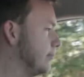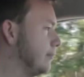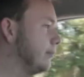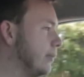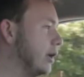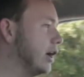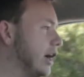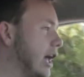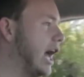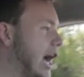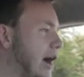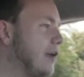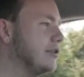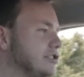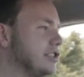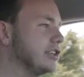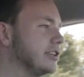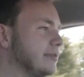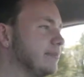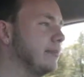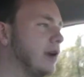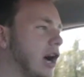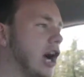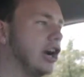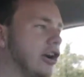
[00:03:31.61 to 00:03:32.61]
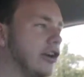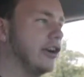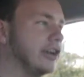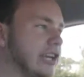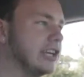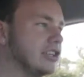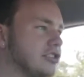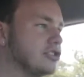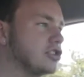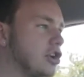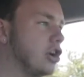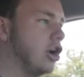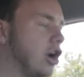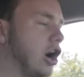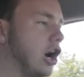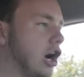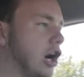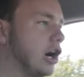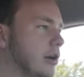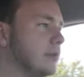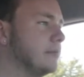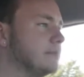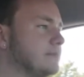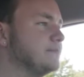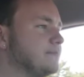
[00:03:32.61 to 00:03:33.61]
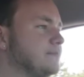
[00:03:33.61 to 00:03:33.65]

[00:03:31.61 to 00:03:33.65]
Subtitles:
but I was admiring his car,